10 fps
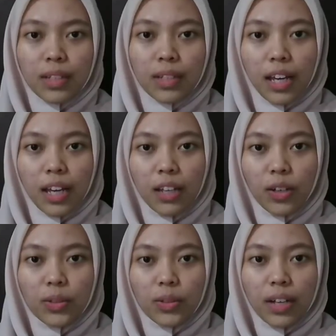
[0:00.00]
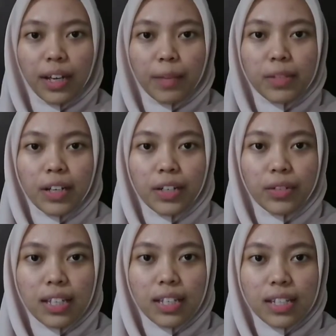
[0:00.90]
Hello, I am Sekar
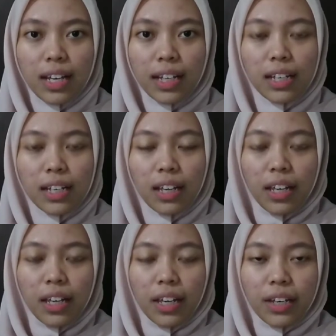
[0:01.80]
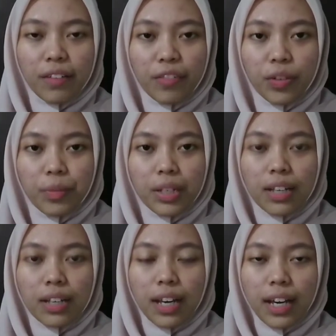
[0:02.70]
Yunitasari. In a few minutes
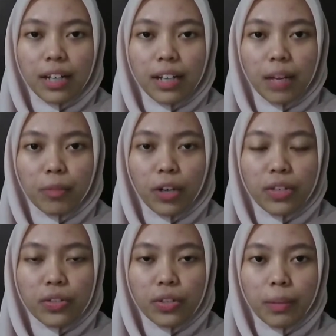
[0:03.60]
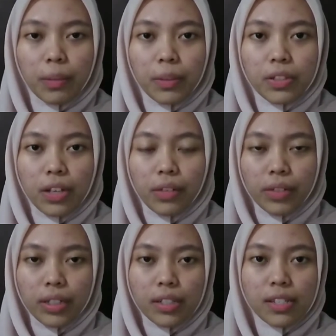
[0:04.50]
ahead, I'm going to talk about
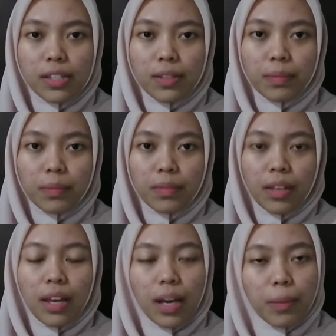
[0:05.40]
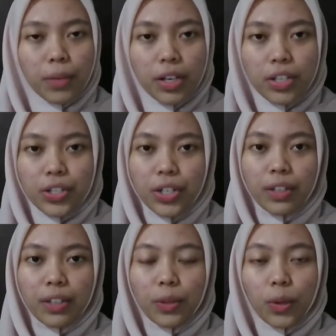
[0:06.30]
tolerance. I'm pretty sure that
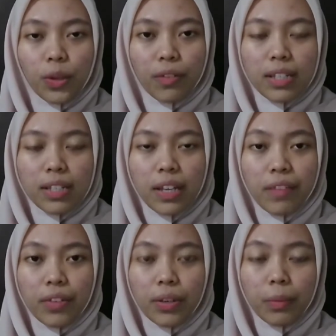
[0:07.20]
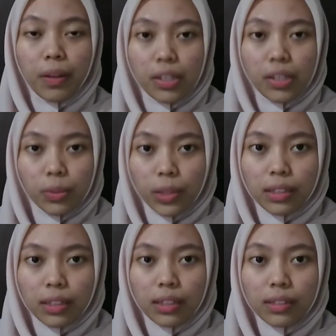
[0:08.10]
all of us have heard about this word.
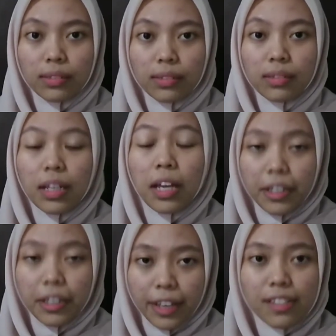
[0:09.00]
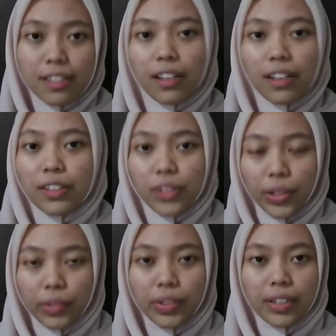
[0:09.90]
Yes,
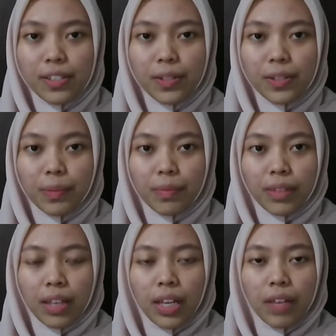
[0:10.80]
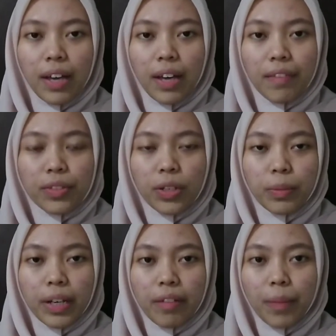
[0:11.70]
tolerance. We have taught by
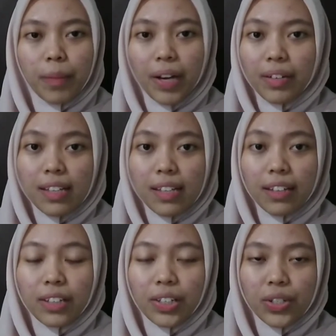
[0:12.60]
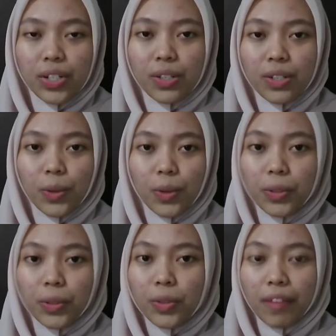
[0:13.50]
our parents and teachers in school
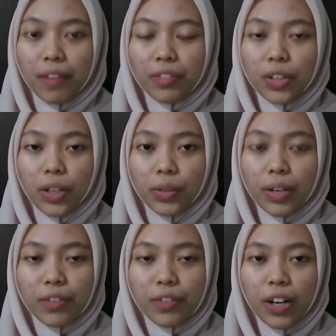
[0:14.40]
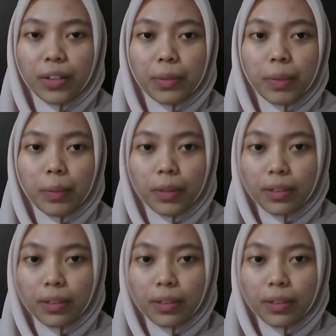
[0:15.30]
to have tolerance for other people.